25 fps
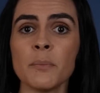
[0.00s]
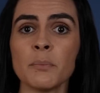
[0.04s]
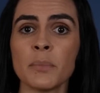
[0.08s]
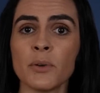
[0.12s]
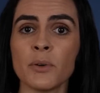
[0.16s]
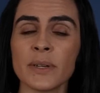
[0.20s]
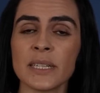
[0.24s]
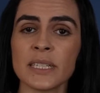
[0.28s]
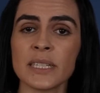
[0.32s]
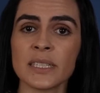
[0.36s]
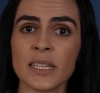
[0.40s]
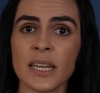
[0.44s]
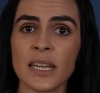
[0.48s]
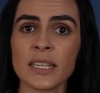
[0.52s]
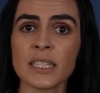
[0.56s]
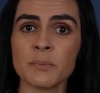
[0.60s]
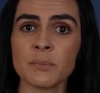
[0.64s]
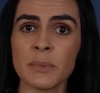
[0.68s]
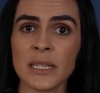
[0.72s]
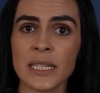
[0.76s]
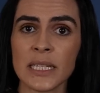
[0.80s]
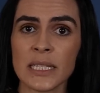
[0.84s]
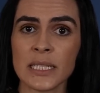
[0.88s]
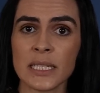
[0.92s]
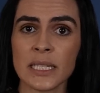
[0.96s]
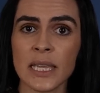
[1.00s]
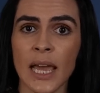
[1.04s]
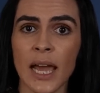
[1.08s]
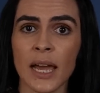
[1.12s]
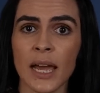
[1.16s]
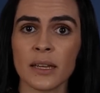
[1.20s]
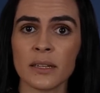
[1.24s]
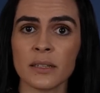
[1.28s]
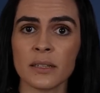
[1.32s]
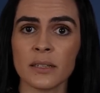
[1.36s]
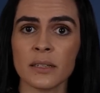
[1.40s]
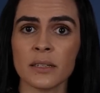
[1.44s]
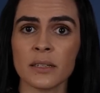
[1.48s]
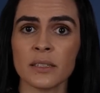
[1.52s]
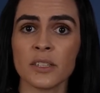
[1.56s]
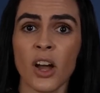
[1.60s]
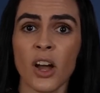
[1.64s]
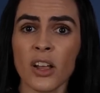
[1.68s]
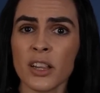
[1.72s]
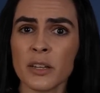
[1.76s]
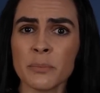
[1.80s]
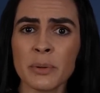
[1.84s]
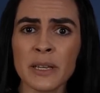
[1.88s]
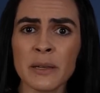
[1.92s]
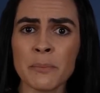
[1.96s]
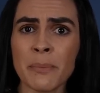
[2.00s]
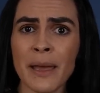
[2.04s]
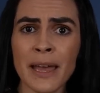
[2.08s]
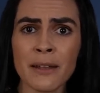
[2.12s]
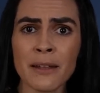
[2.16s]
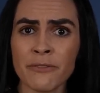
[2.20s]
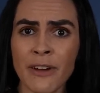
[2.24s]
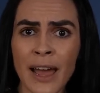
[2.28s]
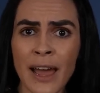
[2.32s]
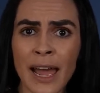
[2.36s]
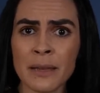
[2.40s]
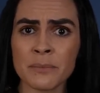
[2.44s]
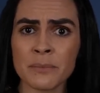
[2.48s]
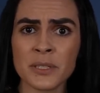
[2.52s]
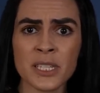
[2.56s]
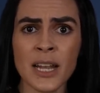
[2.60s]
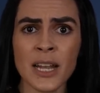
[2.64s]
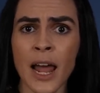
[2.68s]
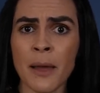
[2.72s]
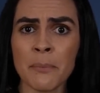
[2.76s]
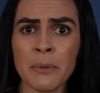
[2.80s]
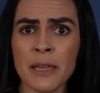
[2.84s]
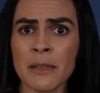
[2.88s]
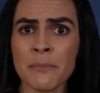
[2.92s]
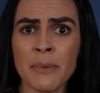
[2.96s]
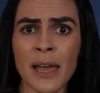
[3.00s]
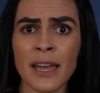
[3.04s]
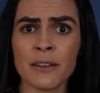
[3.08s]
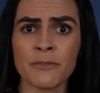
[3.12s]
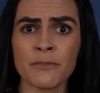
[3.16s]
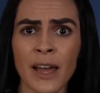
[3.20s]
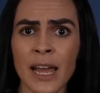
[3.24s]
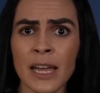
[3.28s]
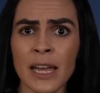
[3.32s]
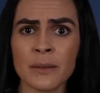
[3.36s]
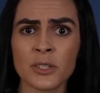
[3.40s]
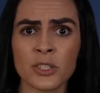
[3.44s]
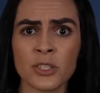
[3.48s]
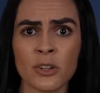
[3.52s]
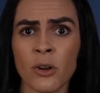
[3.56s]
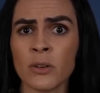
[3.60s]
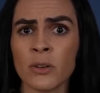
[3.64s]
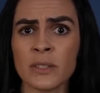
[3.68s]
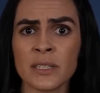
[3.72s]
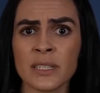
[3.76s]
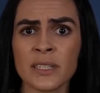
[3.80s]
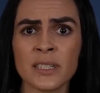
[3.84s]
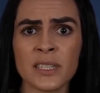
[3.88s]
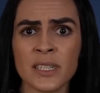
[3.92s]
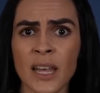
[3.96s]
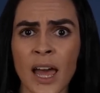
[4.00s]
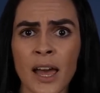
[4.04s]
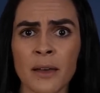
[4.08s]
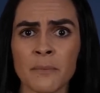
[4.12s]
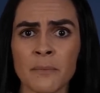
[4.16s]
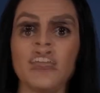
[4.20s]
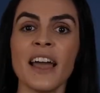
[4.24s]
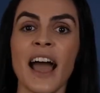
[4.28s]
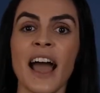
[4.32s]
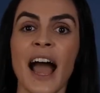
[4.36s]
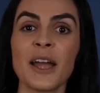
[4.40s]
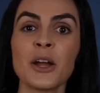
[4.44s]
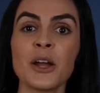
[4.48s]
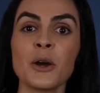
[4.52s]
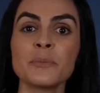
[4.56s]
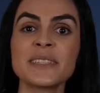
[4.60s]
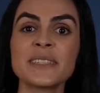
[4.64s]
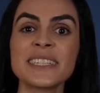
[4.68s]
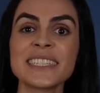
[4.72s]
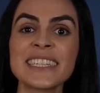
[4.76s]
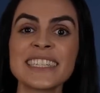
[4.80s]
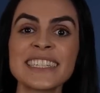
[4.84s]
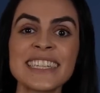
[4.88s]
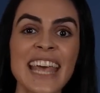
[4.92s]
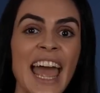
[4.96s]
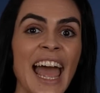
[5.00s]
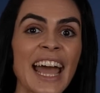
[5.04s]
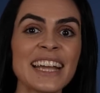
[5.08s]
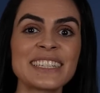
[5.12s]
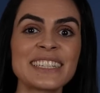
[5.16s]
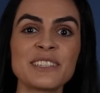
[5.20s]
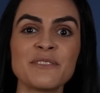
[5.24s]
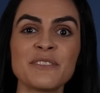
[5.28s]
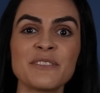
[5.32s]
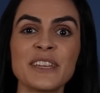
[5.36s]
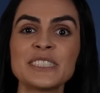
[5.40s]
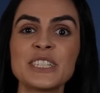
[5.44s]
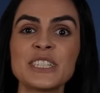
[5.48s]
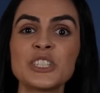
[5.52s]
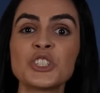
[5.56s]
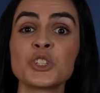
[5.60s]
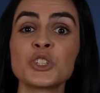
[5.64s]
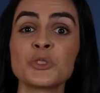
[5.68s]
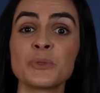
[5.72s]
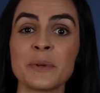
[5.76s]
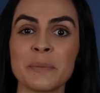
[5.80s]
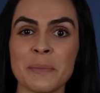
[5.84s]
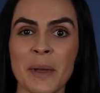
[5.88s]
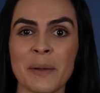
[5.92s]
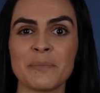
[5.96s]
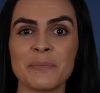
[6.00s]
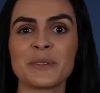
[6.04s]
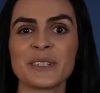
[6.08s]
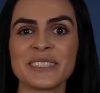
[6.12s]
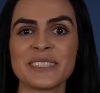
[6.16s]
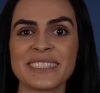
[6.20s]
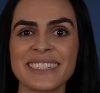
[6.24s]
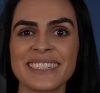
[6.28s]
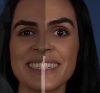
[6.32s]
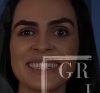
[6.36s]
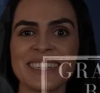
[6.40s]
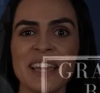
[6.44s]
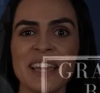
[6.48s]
But what it does mean is that y'all are being bad vibes. Stop being bad vibes. You're holding us up. I hope this has activated your remembrance.